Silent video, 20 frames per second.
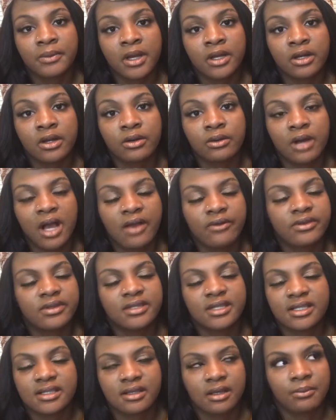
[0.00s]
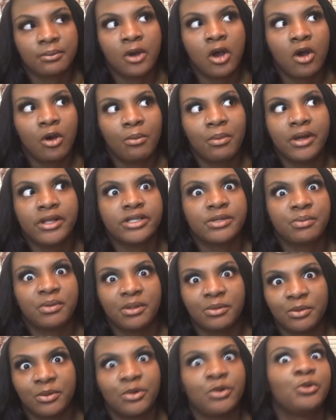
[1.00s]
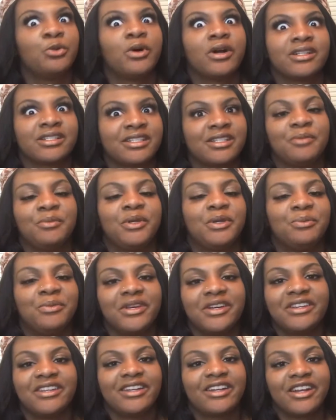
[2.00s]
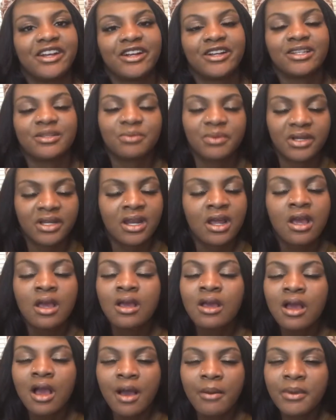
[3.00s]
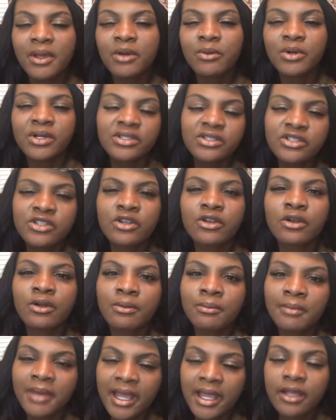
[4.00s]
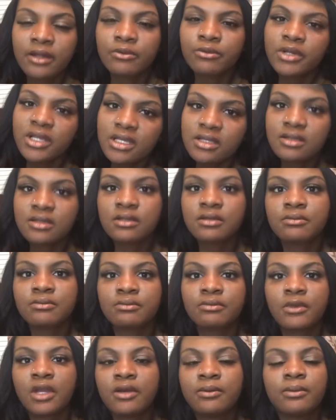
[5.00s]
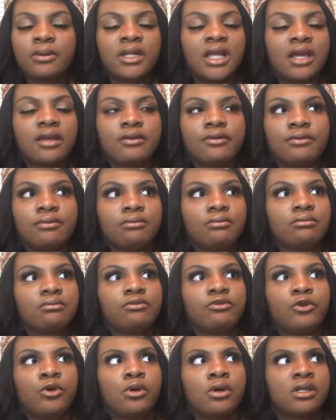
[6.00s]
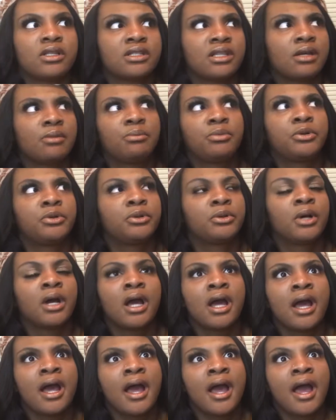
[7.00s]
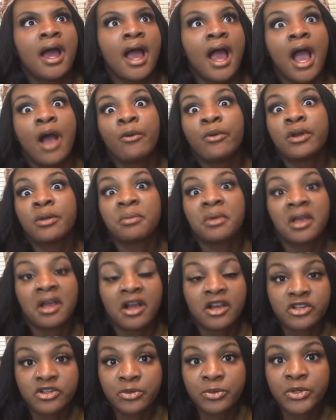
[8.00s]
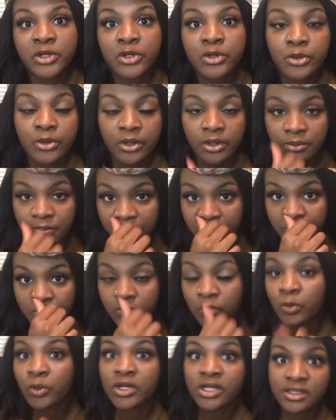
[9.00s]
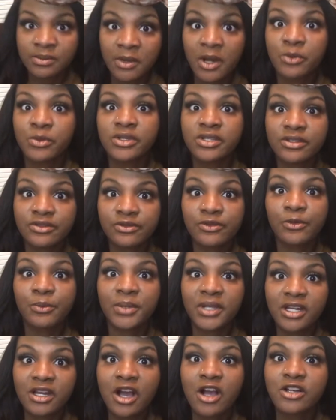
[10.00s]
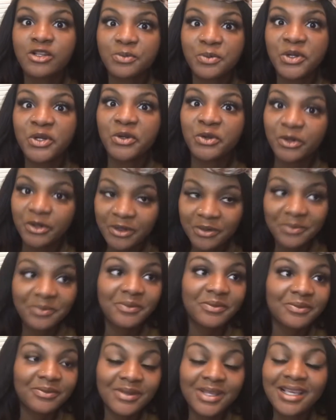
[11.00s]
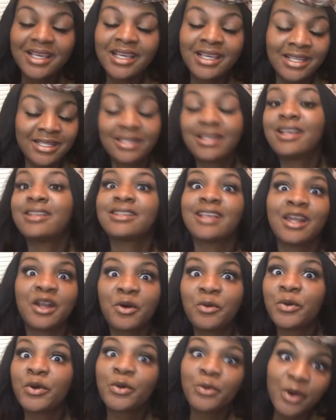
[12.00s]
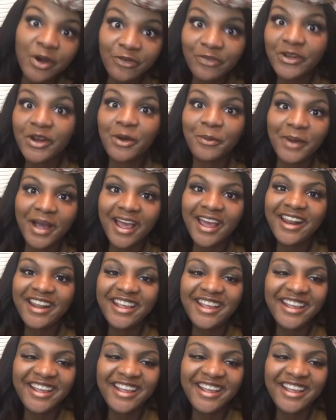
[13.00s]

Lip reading: I know obviously it's a whole bunch of people who wants to be millionaires, but I mean, what's your main reason? Like, for example, I want to be an entrepreneur. What is my reason for being an entrepreneur? It's because I don't want to work for nobody.